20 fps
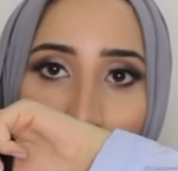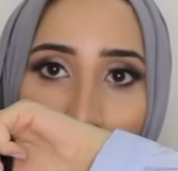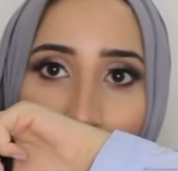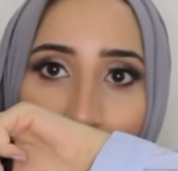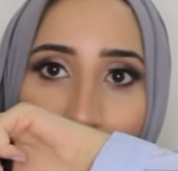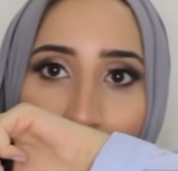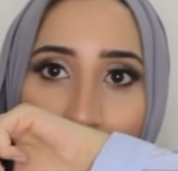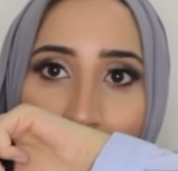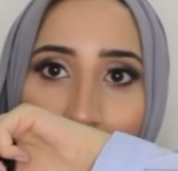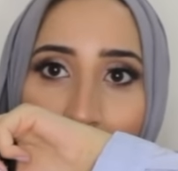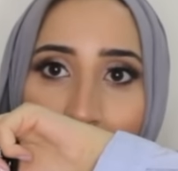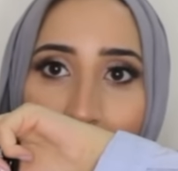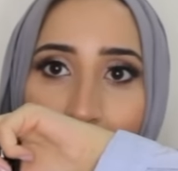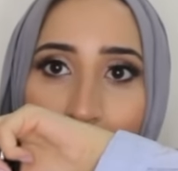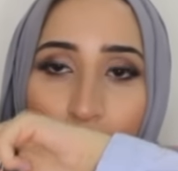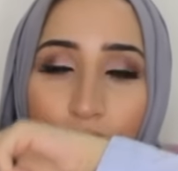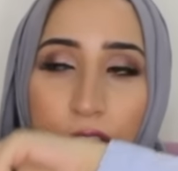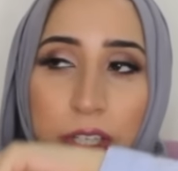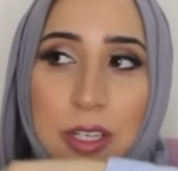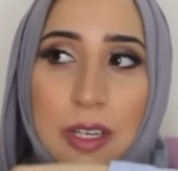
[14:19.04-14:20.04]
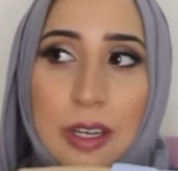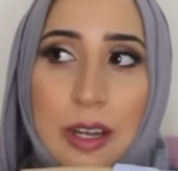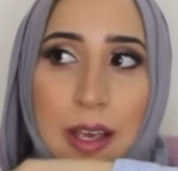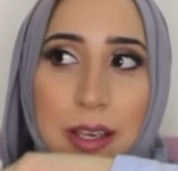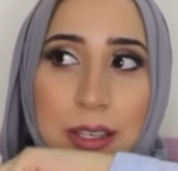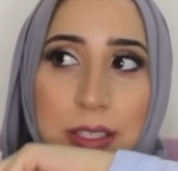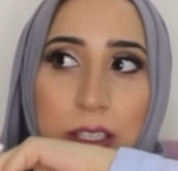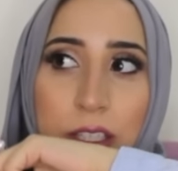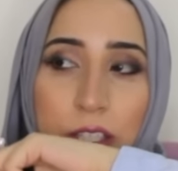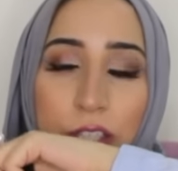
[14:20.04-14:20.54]
It has like such a
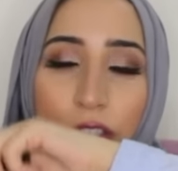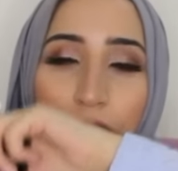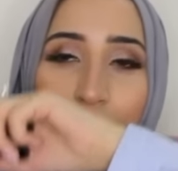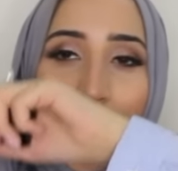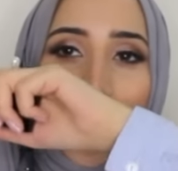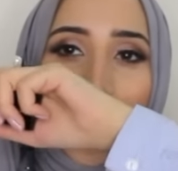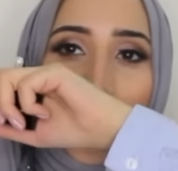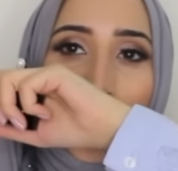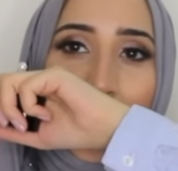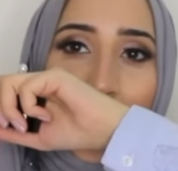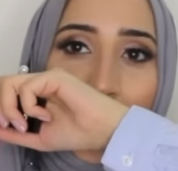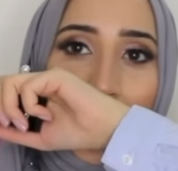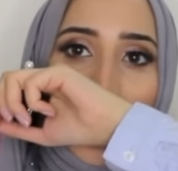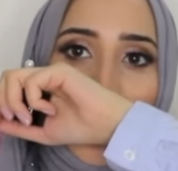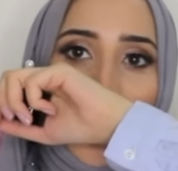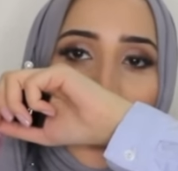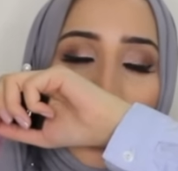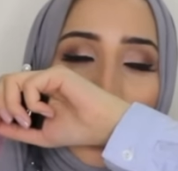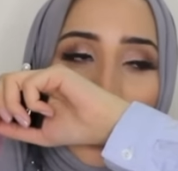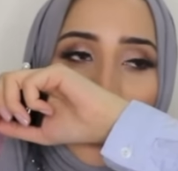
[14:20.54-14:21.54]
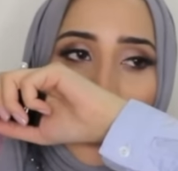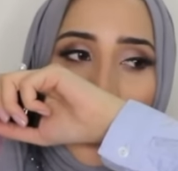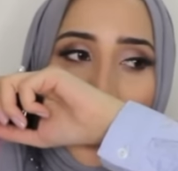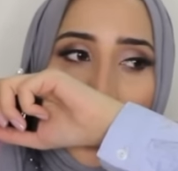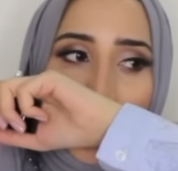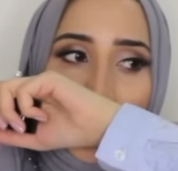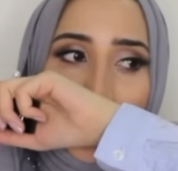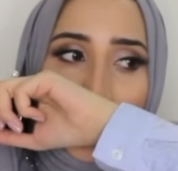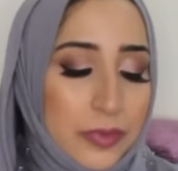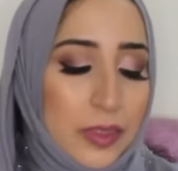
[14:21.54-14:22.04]
nice jasmine smell to
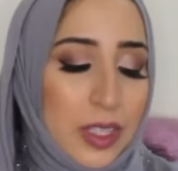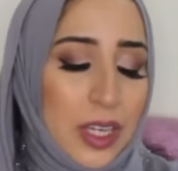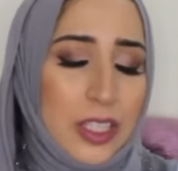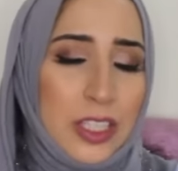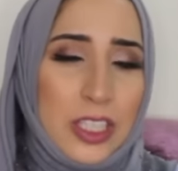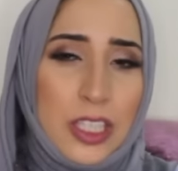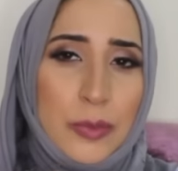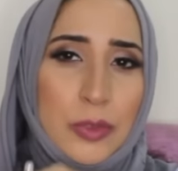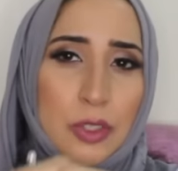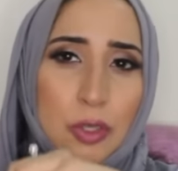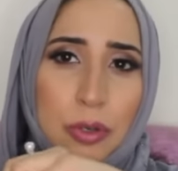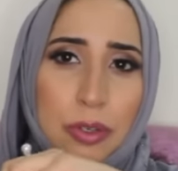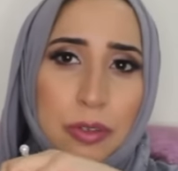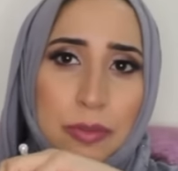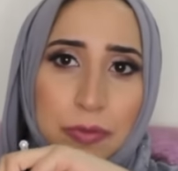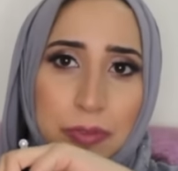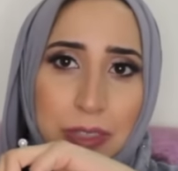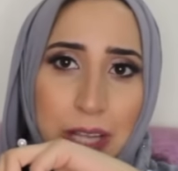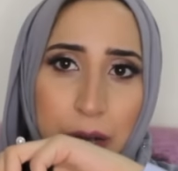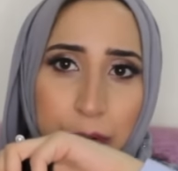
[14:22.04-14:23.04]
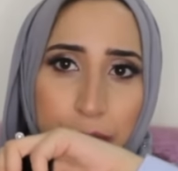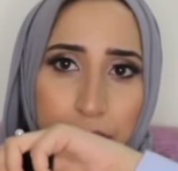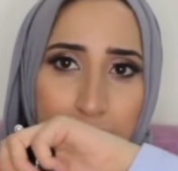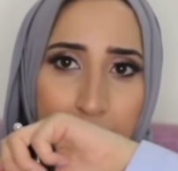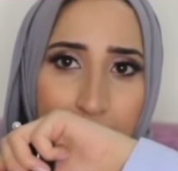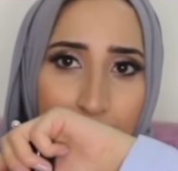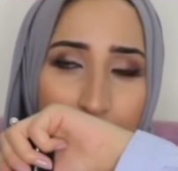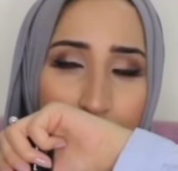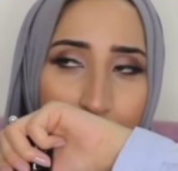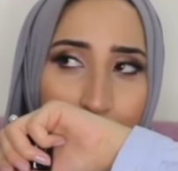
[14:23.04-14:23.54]
it and some sort of flower
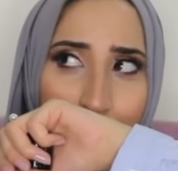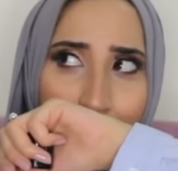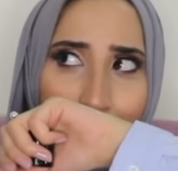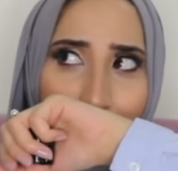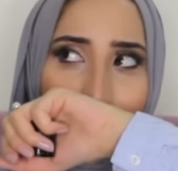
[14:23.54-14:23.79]
scent.